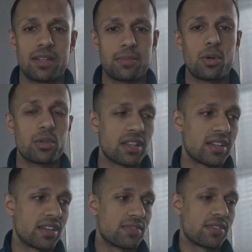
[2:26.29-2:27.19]
I'm holding the
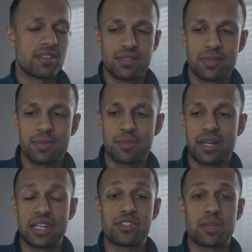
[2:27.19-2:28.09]
knife for the
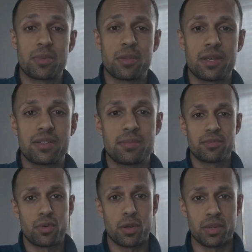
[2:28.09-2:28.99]
packaging, by the way,
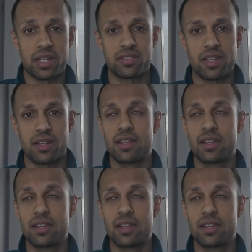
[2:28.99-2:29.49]
before anyone gets scared.